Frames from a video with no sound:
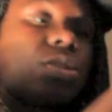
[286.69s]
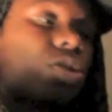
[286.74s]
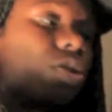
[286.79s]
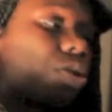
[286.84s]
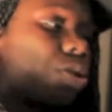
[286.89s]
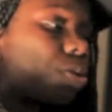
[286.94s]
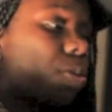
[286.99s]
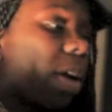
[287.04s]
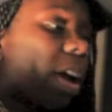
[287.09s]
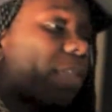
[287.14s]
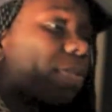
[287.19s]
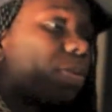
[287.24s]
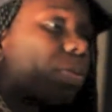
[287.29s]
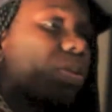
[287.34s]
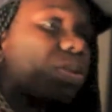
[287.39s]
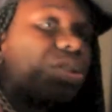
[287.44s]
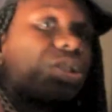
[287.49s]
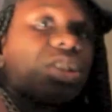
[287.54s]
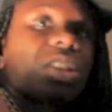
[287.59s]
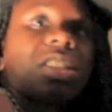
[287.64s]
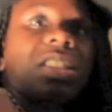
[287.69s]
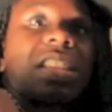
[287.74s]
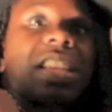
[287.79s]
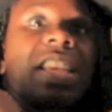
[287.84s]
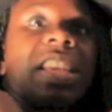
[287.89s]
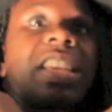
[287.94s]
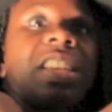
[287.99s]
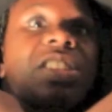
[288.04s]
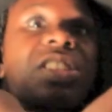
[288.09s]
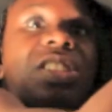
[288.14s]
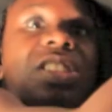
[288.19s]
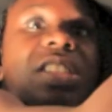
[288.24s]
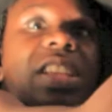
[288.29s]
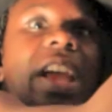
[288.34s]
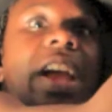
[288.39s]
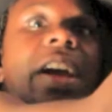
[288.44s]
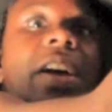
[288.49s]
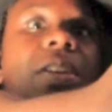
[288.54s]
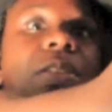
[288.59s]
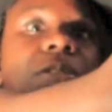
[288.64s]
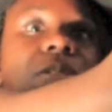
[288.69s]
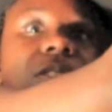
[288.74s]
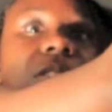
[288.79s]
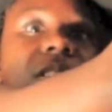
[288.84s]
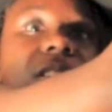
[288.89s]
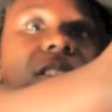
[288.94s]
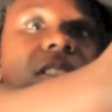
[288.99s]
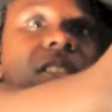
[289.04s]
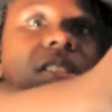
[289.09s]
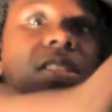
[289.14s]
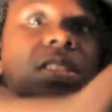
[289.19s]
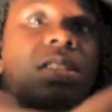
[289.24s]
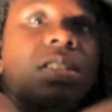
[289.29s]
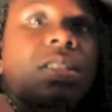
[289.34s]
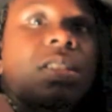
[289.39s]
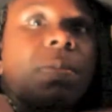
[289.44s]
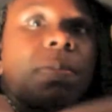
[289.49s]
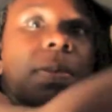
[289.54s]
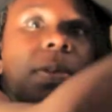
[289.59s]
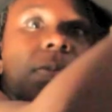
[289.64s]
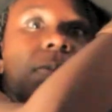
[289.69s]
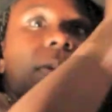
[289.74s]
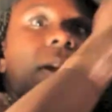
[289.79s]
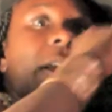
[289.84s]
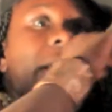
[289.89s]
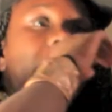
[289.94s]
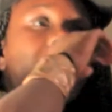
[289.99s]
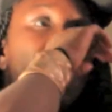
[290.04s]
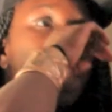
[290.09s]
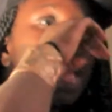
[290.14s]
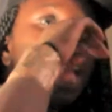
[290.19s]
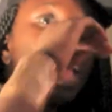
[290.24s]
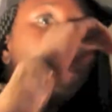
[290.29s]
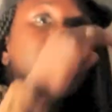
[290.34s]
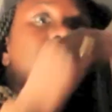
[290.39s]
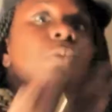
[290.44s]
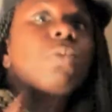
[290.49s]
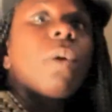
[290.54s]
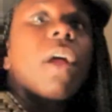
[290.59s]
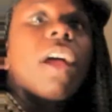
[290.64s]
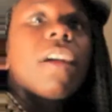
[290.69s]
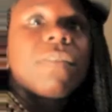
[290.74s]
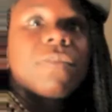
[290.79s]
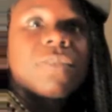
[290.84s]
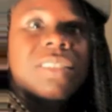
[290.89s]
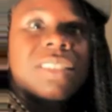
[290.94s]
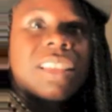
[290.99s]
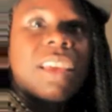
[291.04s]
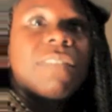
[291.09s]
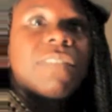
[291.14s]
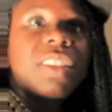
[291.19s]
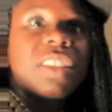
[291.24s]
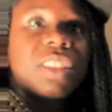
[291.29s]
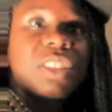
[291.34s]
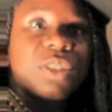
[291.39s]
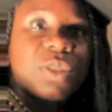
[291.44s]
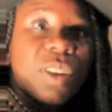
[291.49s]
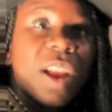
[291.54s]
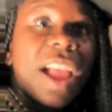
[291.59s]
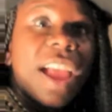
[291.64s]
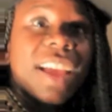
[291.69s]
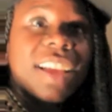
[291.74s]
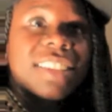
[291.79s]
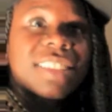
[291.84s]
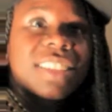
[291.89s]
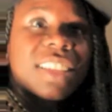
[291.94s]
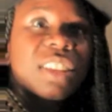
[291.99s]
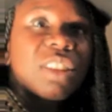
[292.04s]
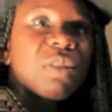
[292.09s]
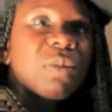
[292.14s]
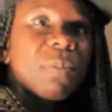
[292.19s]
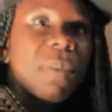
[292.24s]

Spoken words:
So you have to adjust each sound to be right. If you have 70 tracks, can you